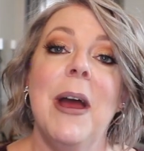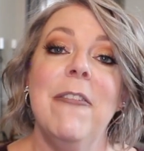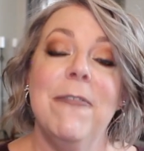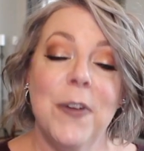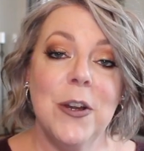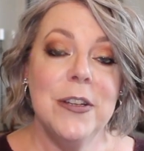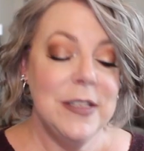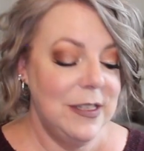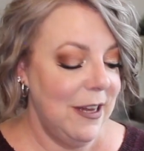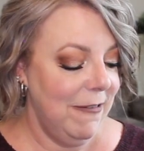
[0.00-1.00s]
my
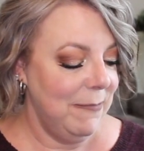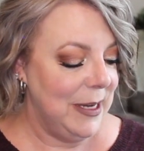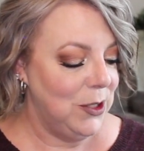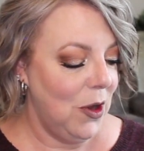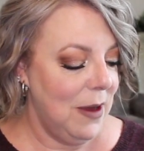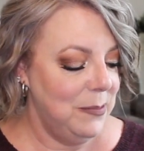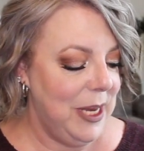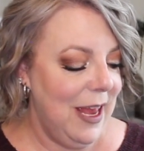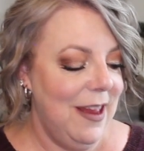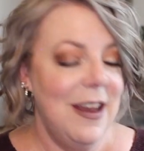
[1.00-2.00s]
first of my top
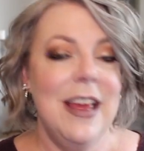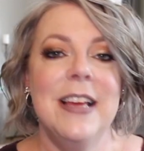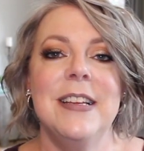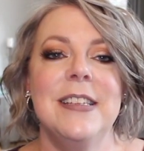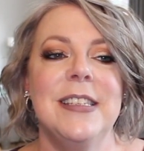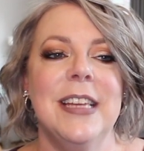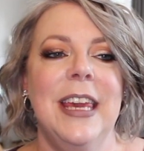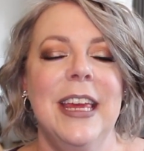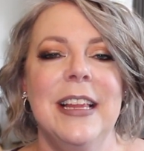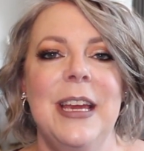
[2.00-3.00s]
10 is
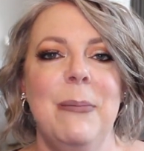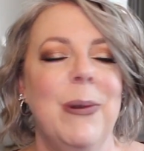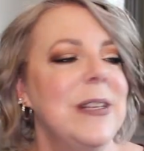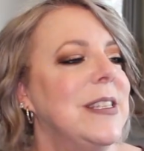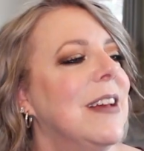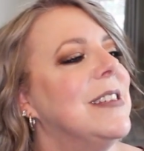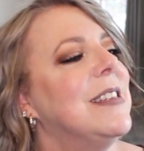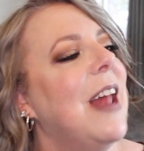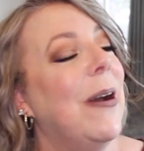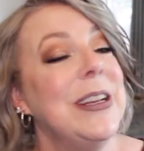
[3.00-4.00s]
Kilian Princess.
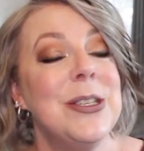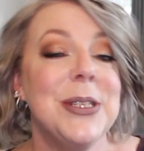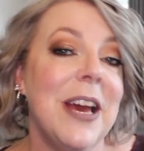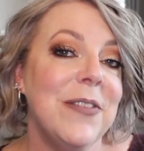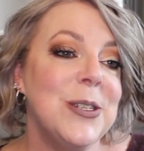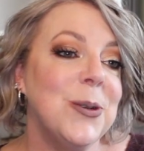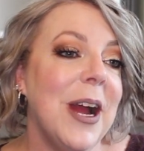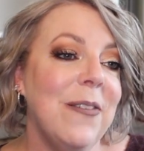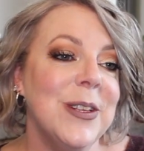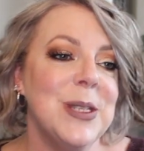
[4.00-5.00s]
Now I just have the
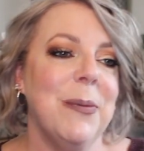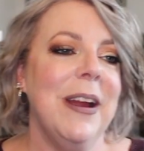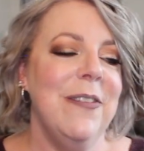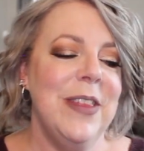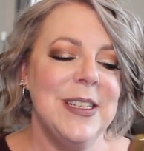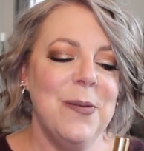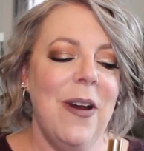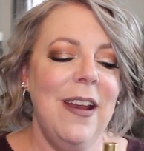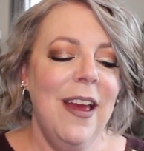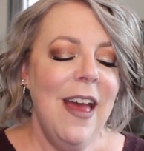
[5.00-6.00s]
travel spray of this
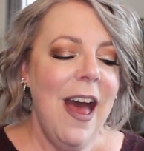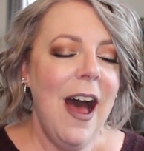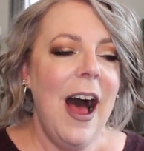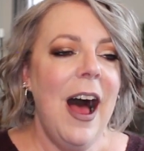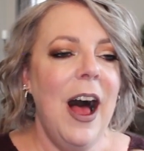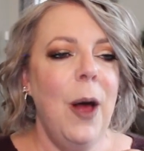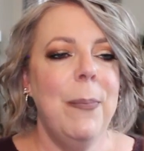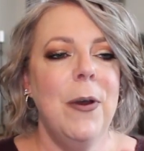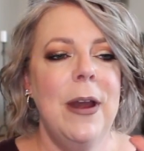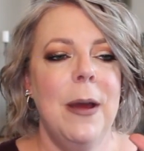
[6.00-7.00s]
one. Uh, I'll
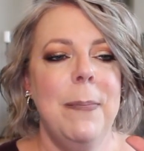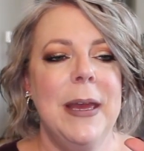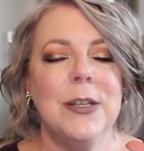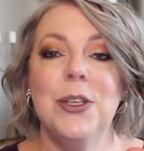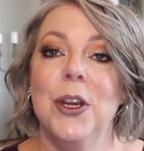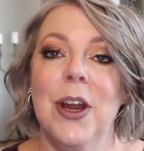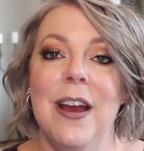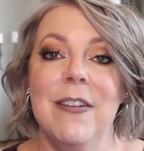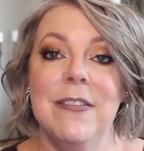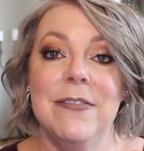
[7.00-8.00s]
put a picture
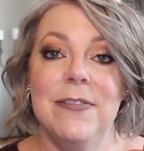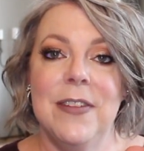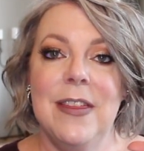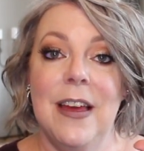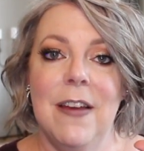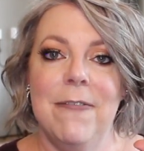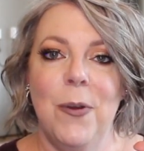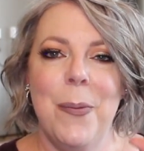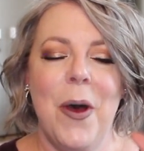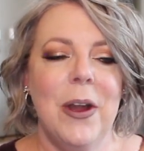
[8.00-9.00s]
of the
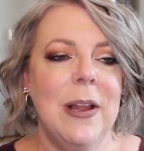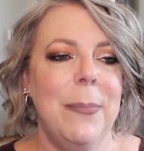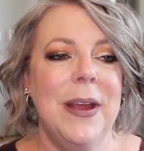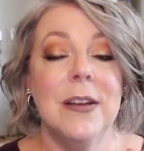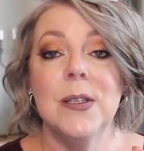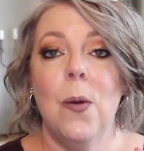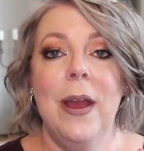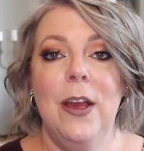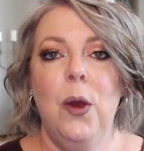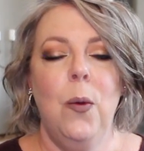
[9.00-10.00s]
full bottle up here. It's
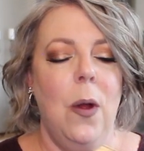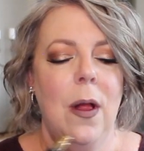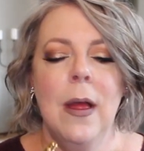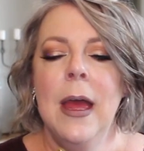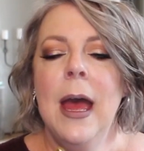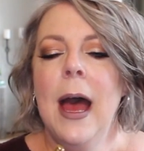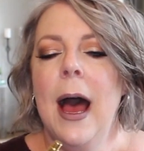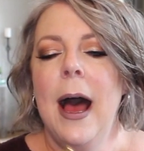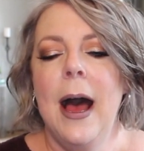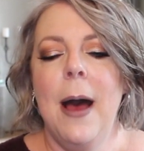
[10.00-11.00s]
quite cool.
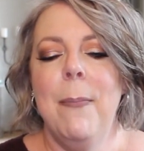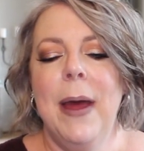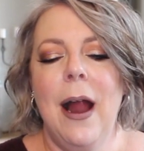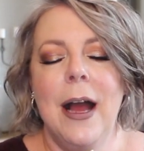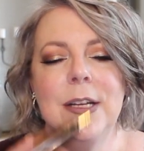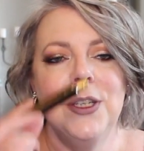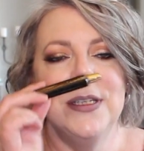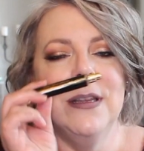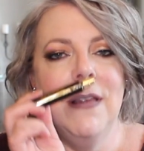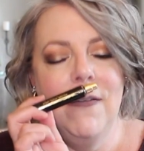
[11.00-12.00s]
Uh, but I
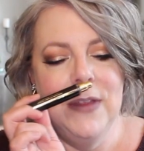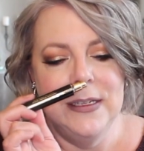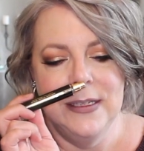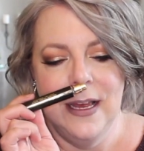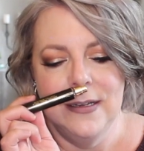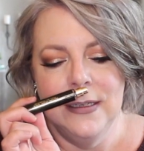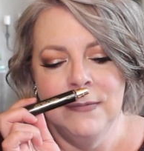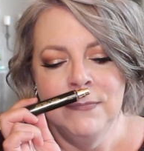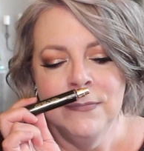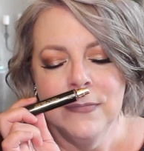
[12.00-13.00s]
just love the scent.
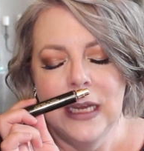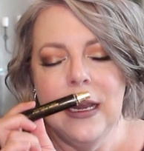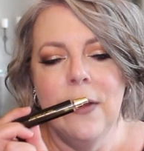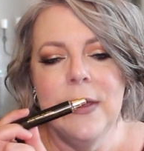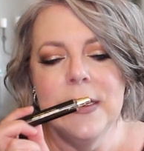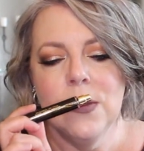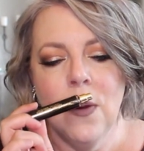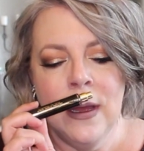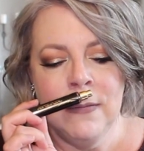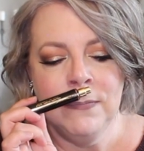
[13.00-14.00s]
Now this
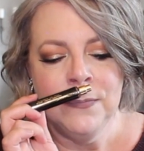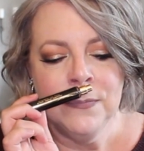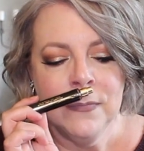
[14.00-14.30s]
one,